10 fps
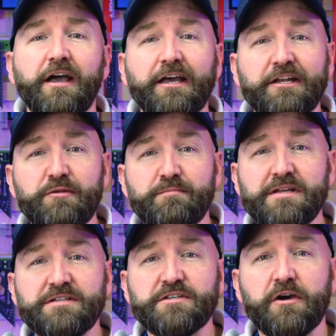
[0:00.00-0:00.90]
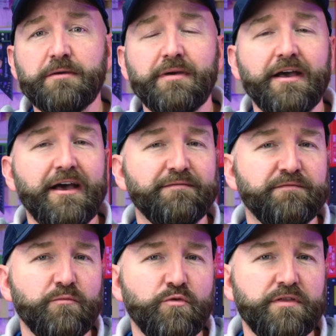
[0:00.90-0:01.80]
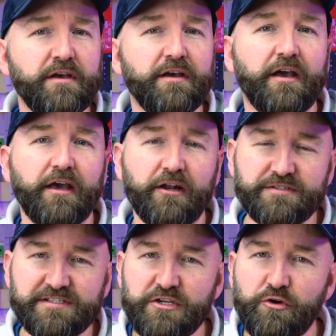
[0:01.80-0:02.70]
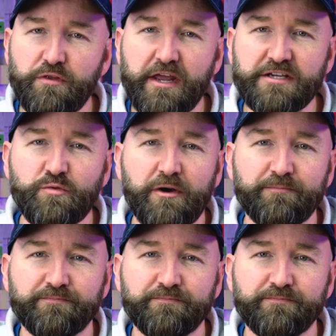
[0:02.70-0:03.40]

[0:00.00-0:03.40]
and in the meantime, have fun with it, and I'll see you on the next one.